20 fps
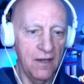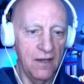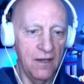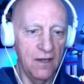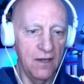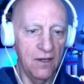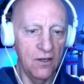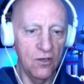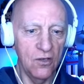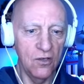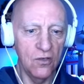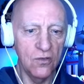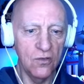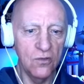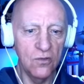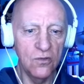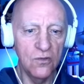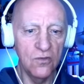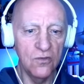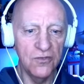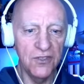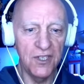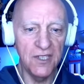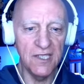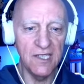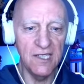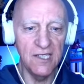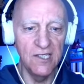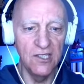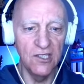Oh,
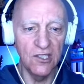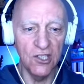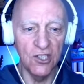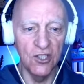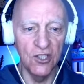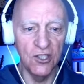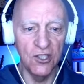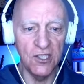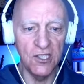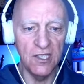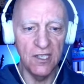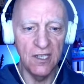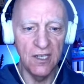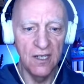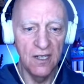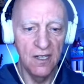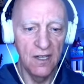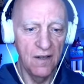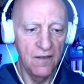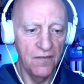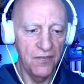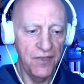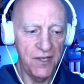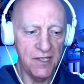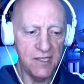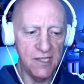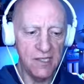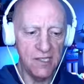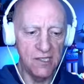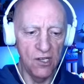this isn't good.
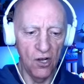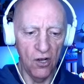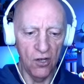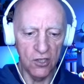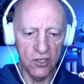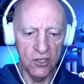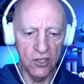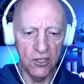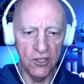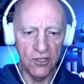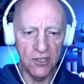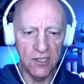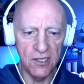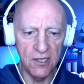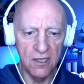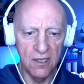This is not good.